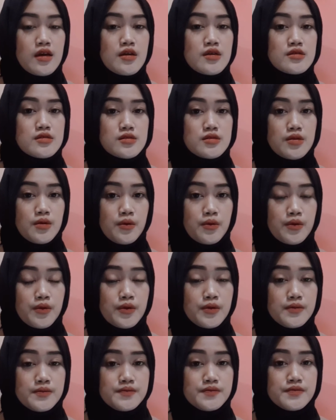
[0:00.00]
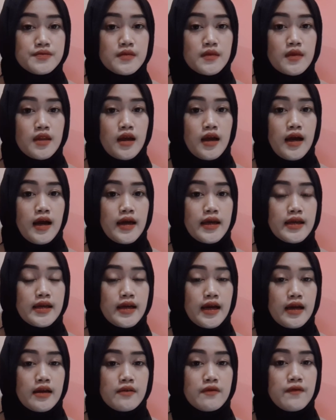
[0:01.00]
so I
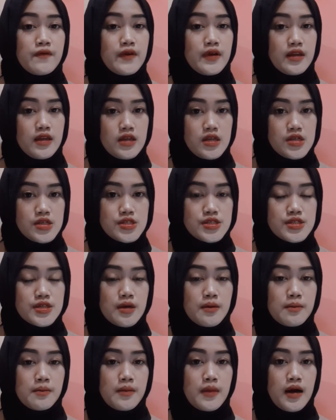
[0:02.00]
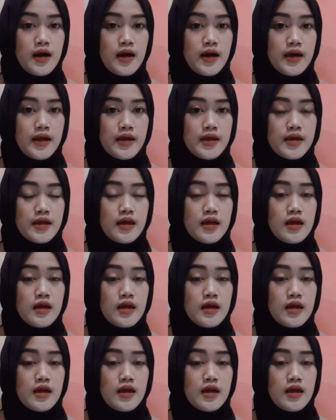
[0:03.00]
can finish my